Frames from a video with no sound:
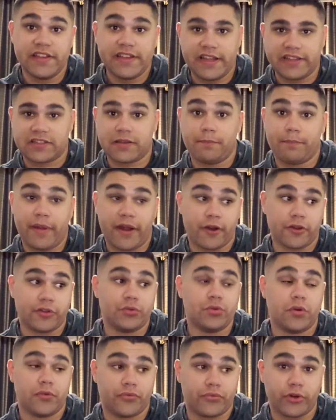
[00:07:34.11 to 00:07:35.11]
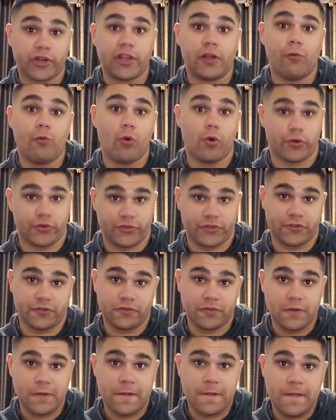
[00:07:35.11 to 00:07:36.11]
It's compared to a freaking war
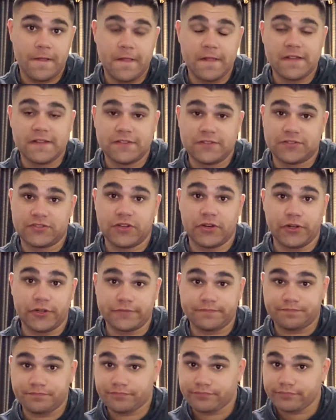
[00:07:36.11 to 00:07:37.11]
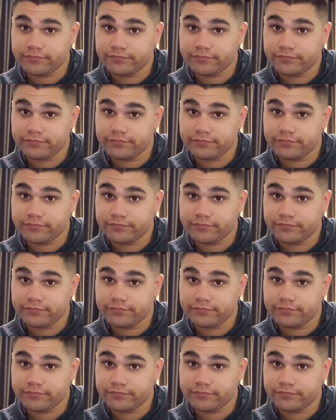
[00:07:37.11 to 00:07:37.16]
zone. So